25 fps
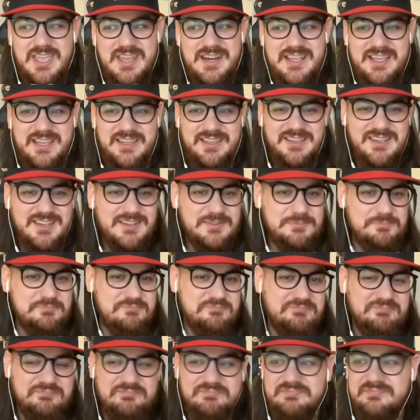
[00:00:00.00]

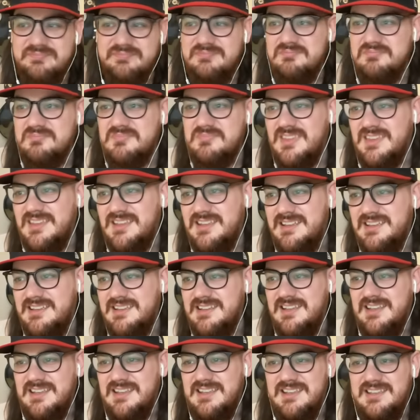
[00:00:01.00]

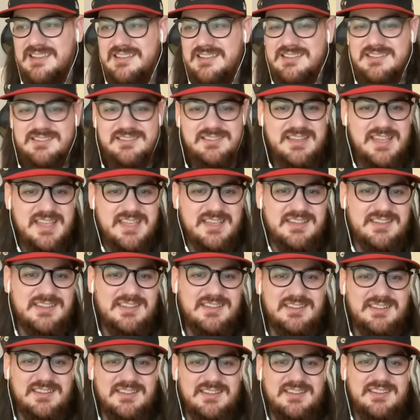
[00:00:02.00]

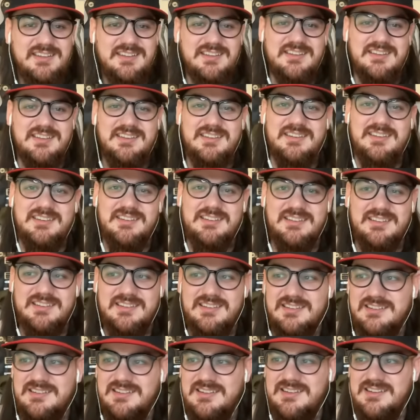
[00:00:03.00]

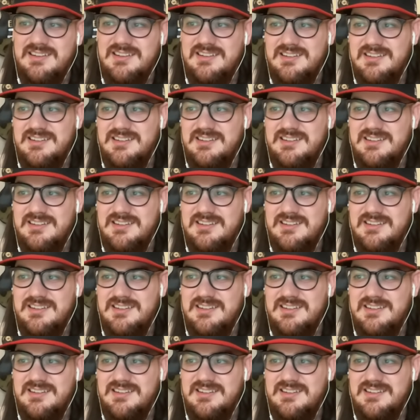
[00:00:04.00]
(silent)